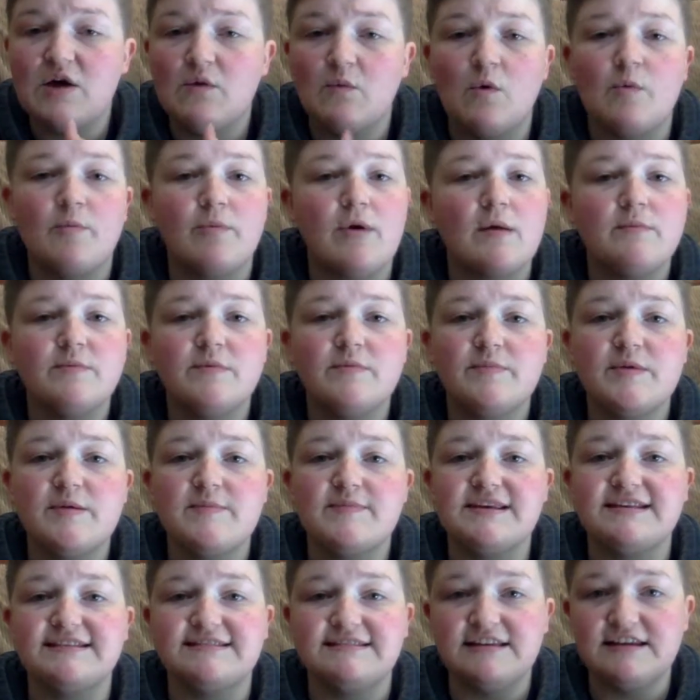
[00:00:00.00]
will probably
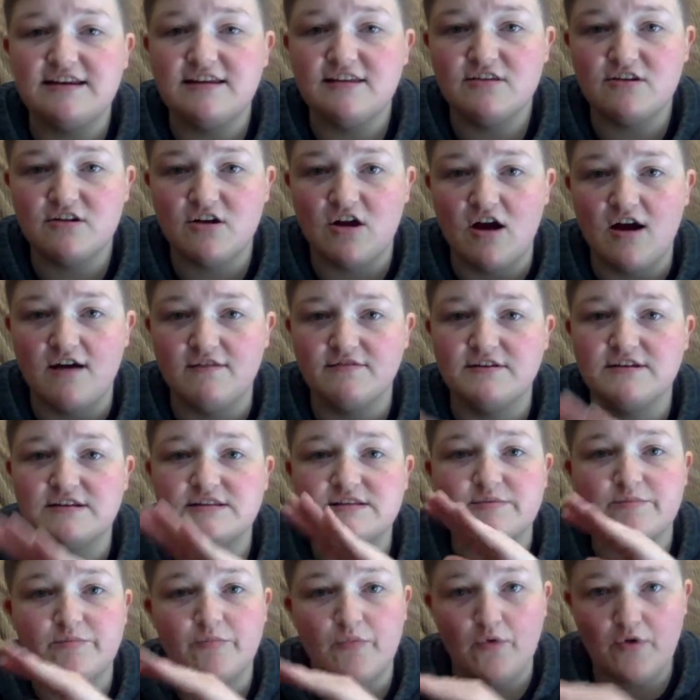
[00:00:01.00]
be sitting in their office,
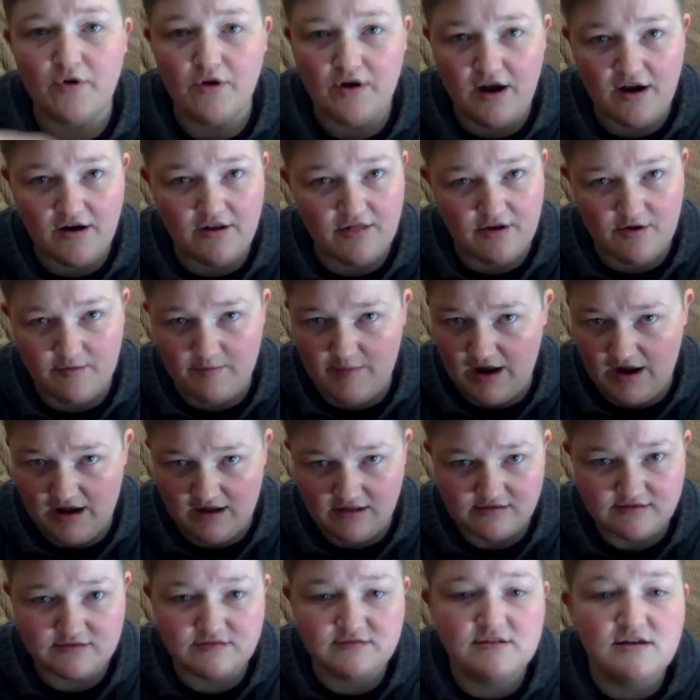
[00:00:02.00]
bored out of their
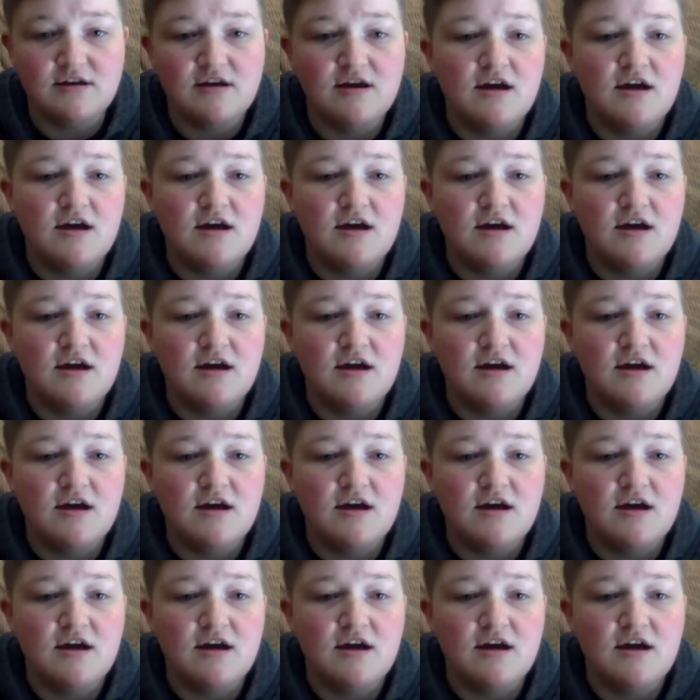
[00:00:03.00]
minds.